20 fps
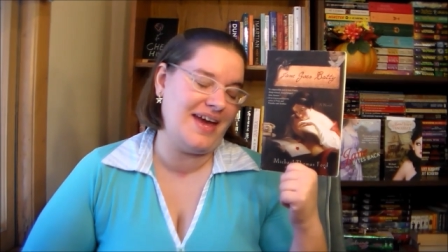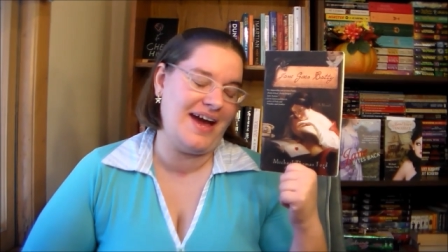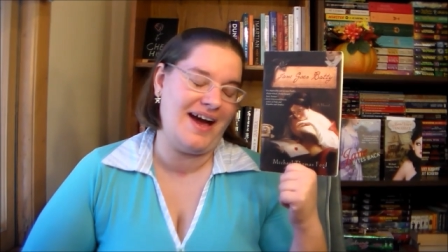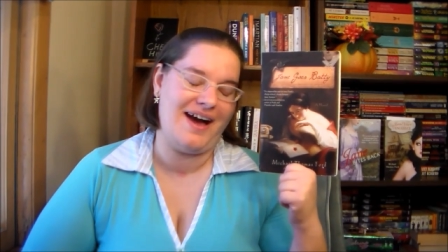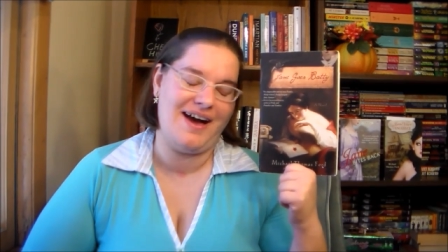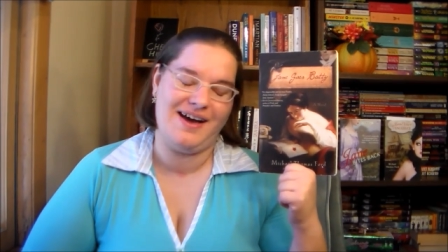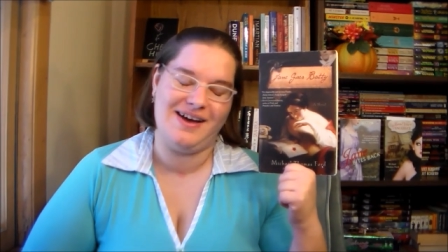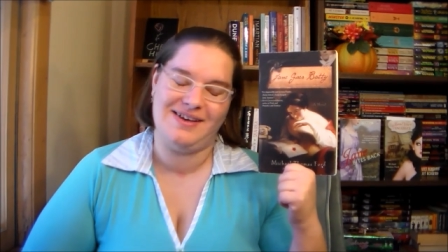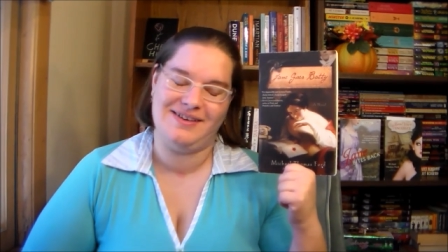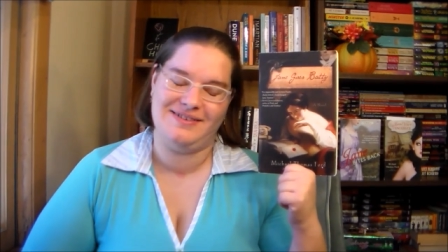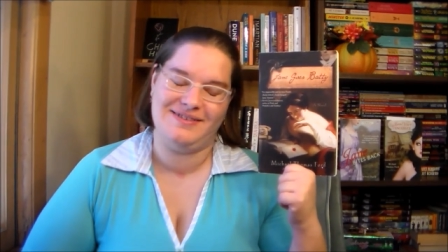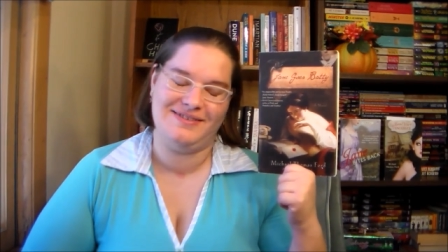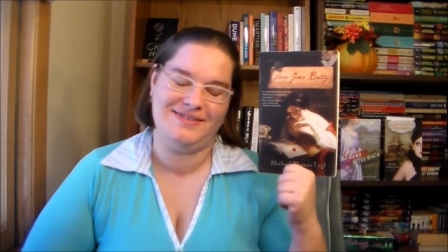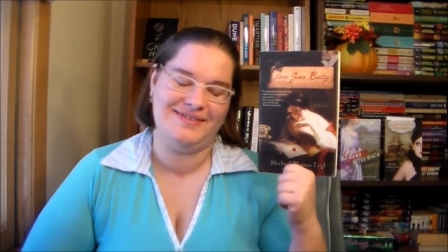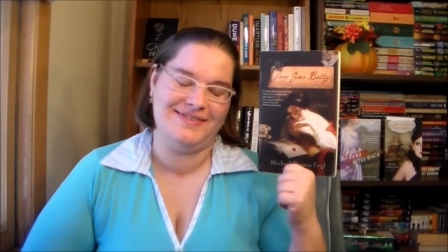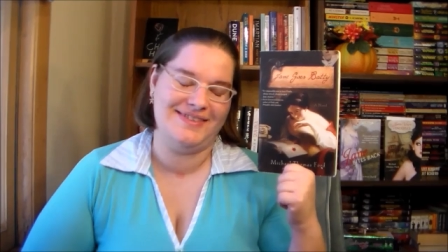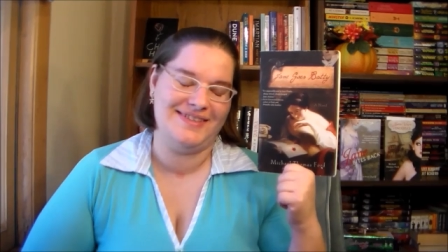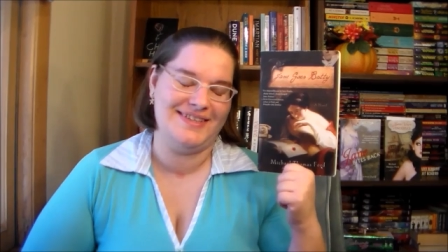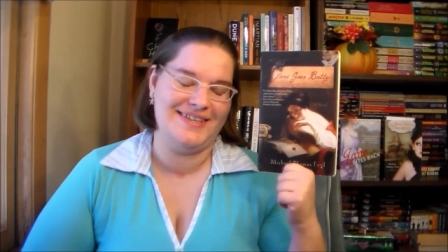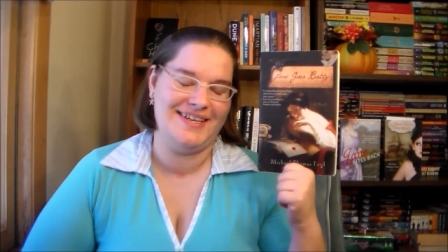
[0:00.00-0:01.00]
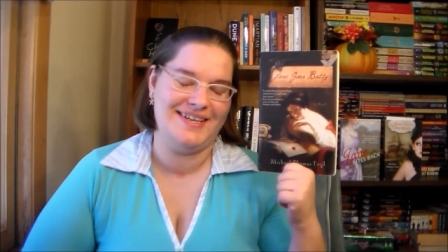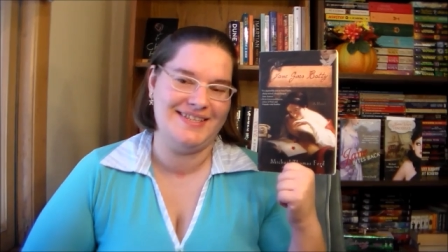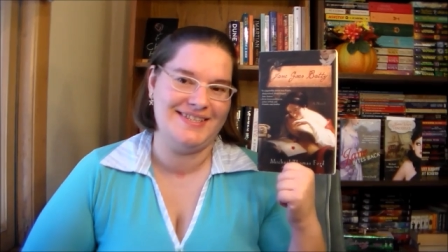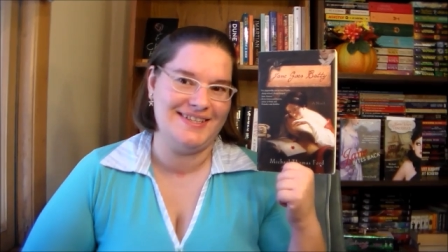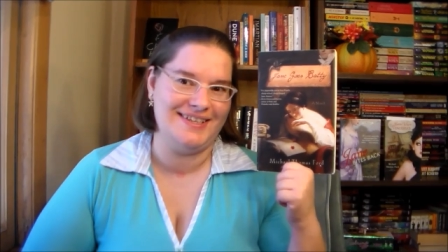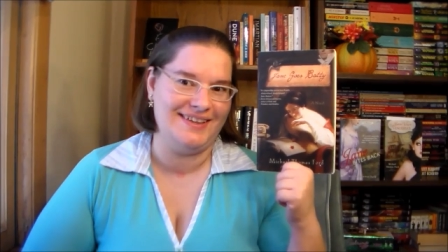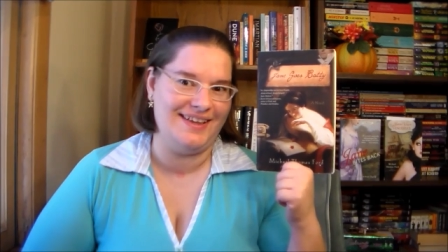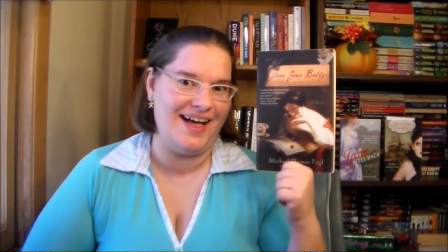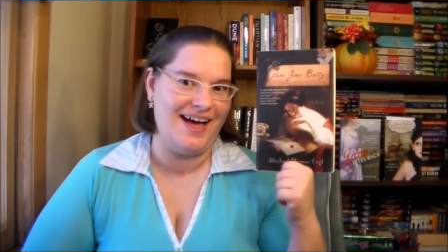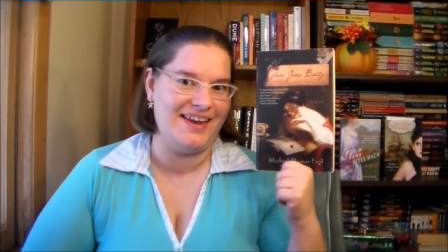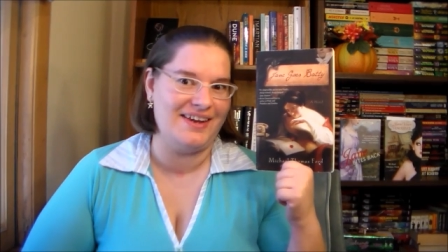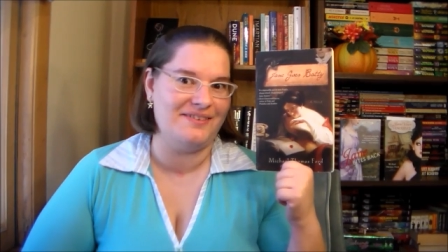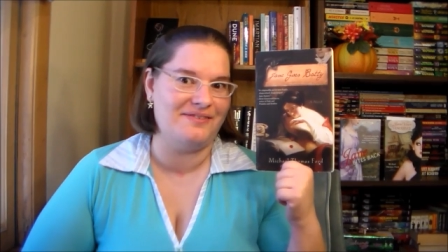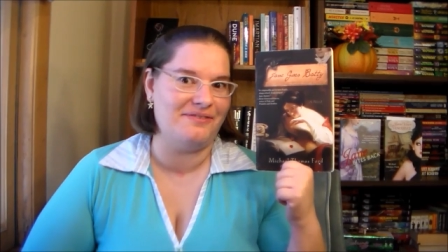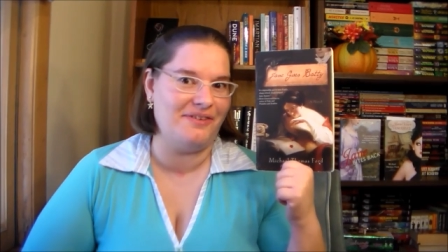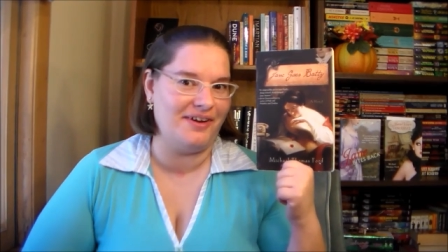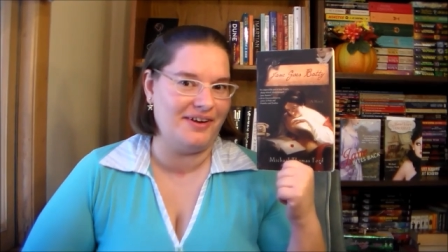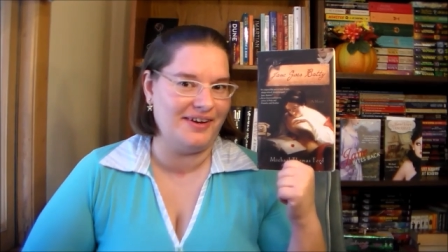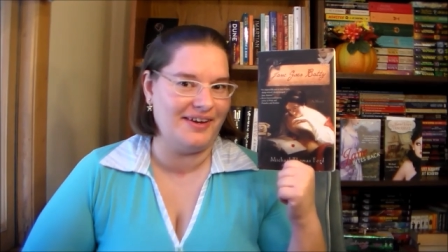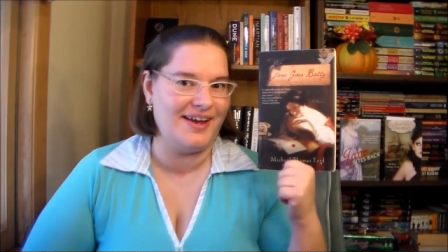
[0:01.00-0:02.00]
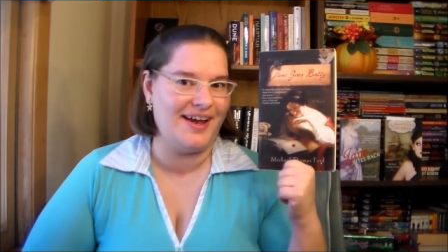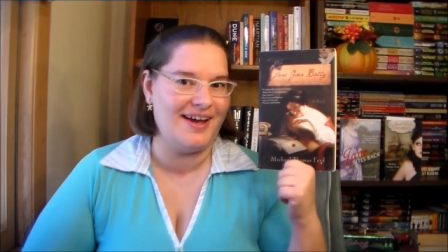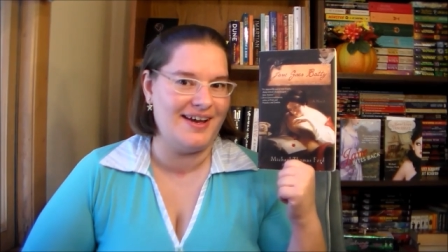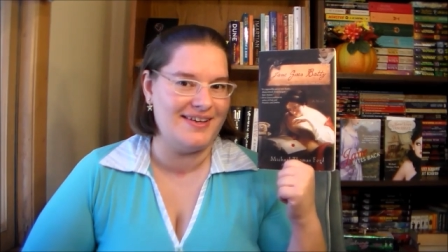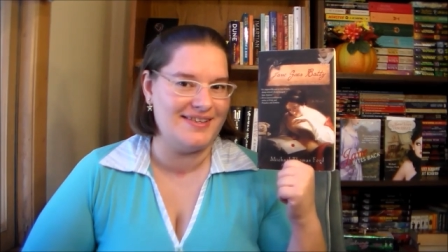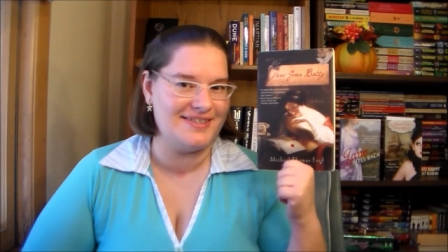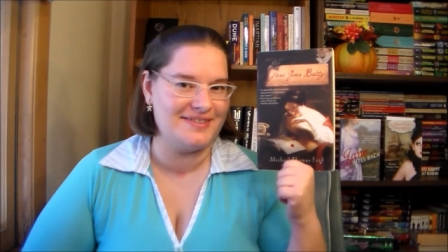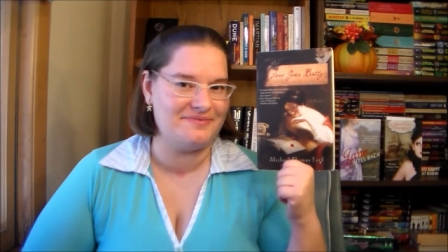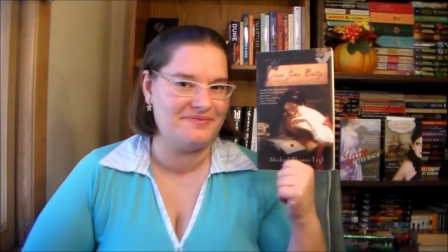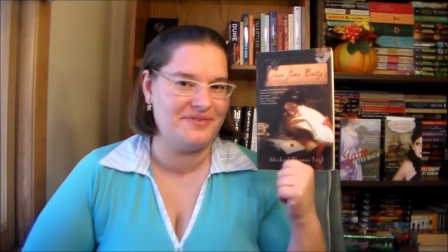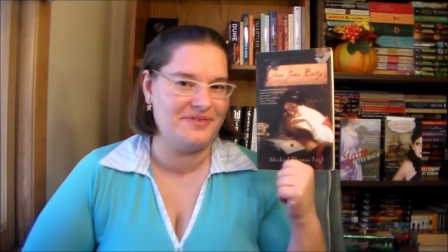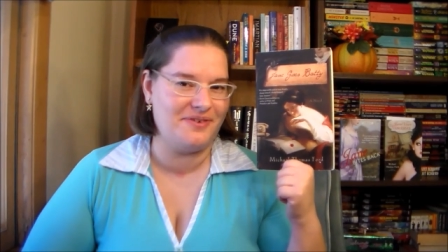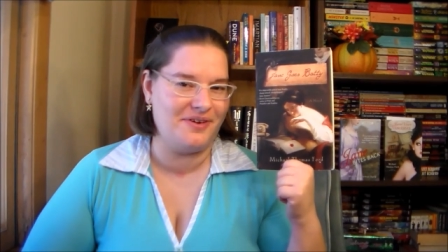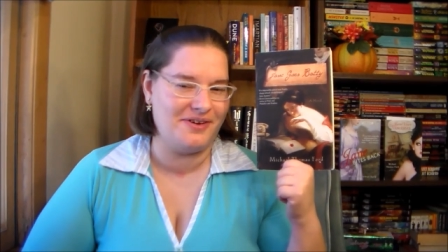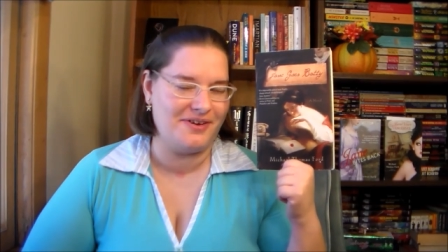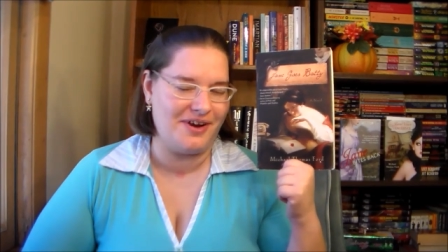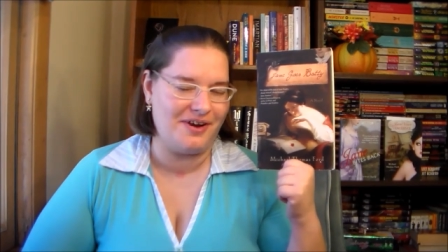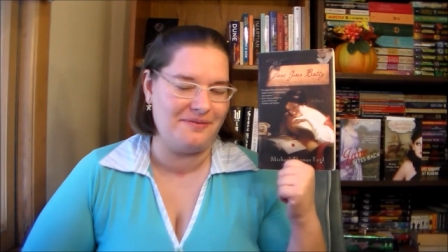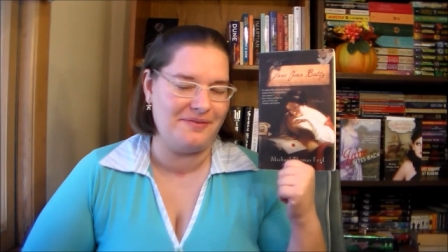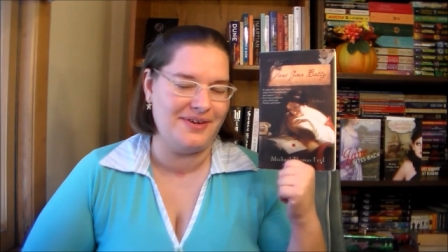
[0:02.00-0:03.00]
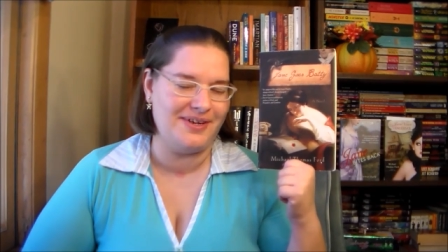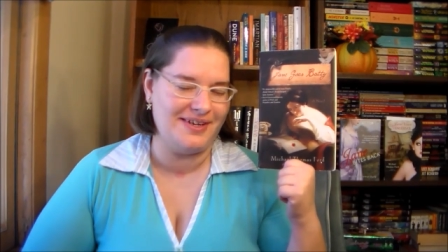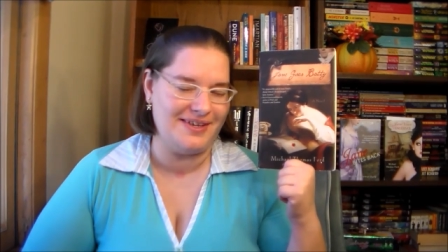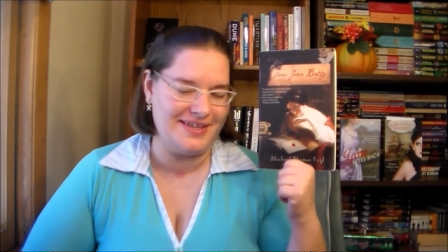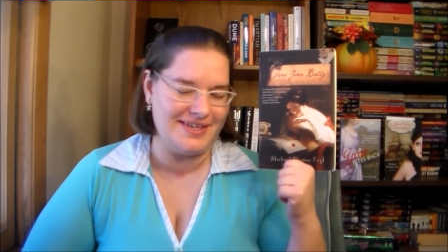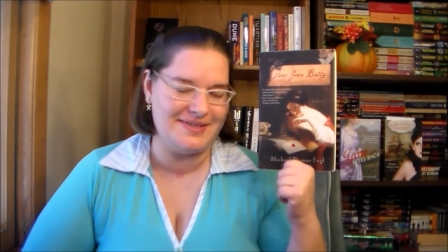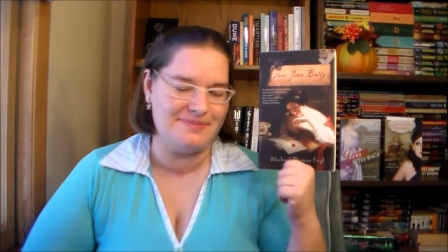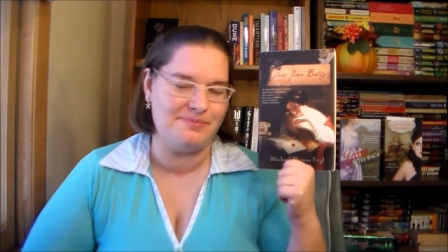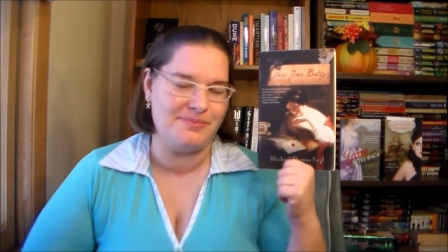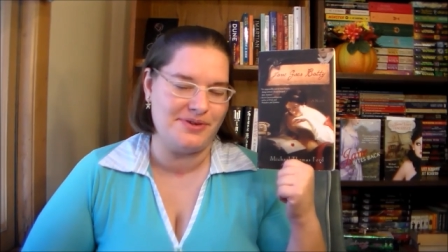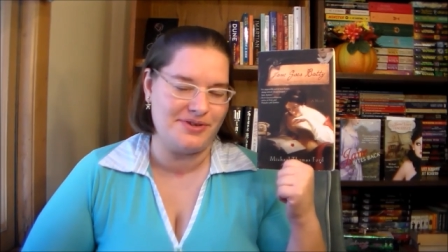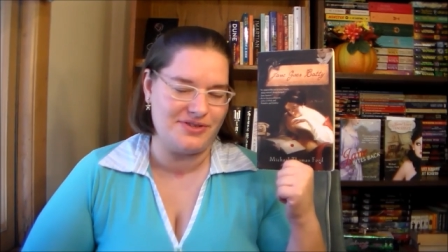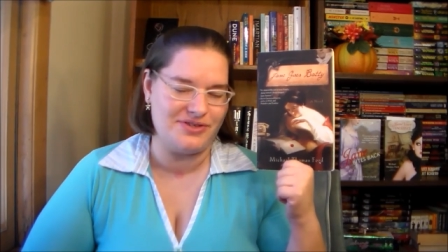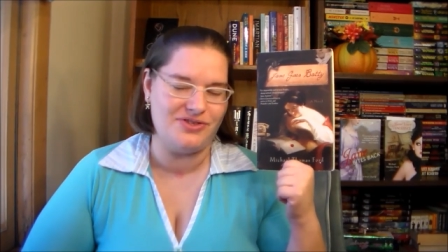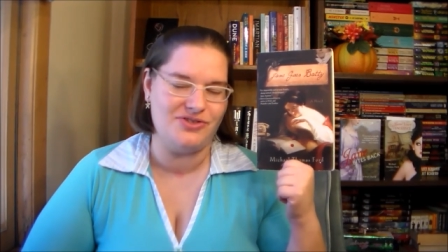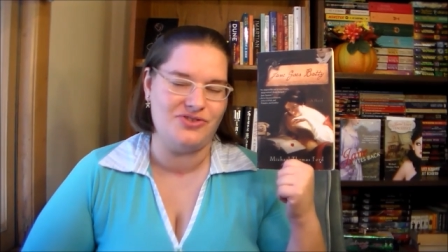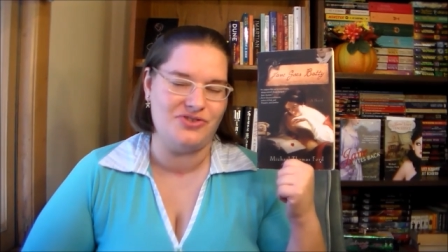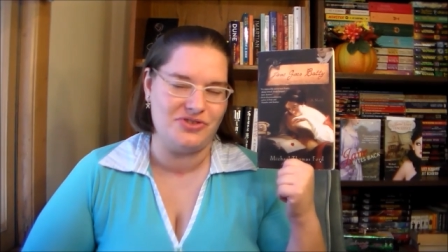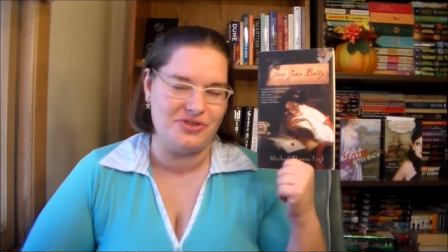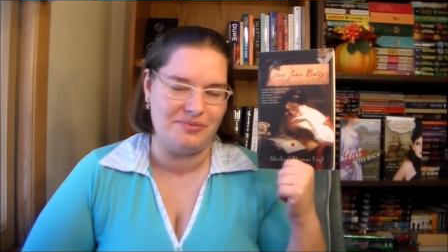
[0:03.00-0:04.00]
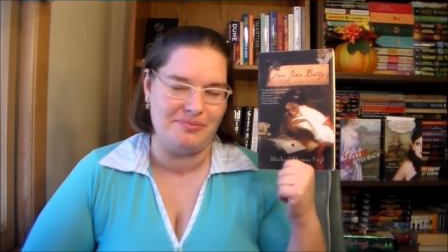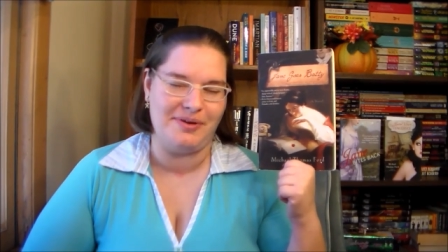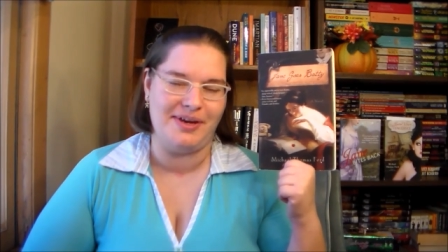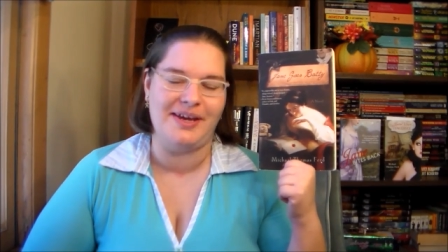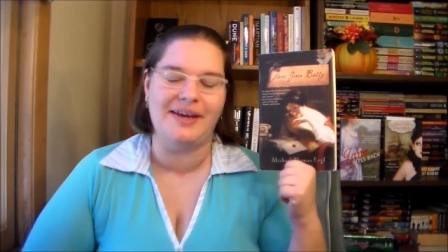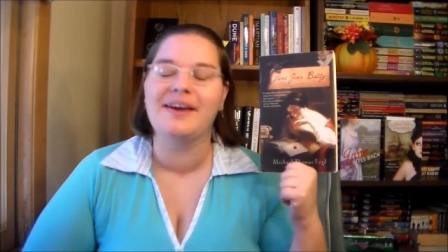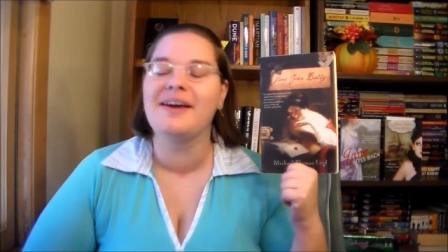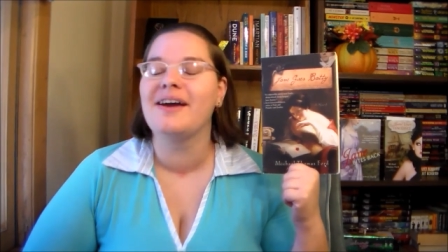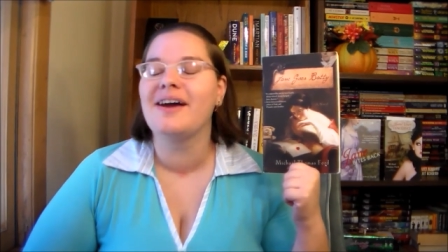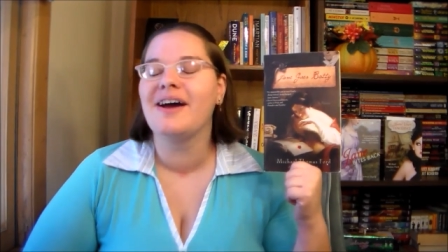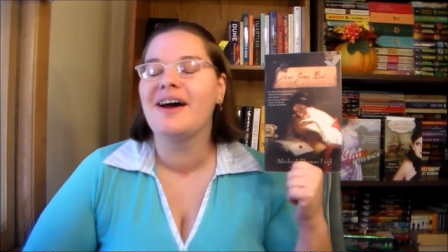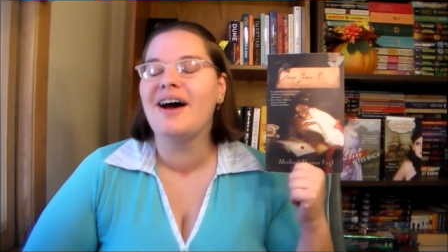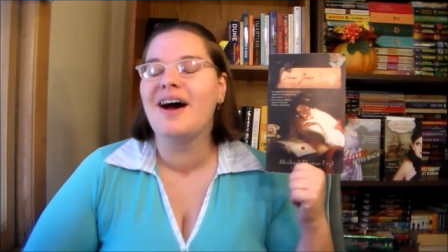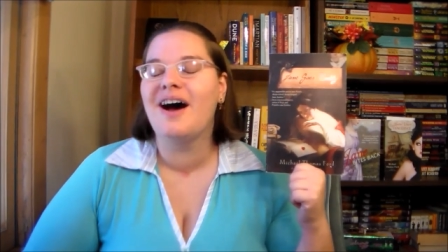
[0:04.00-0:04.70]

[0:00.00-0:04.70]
Yeah. It's a lot of fun, guys. If you are not reading these books, you should be.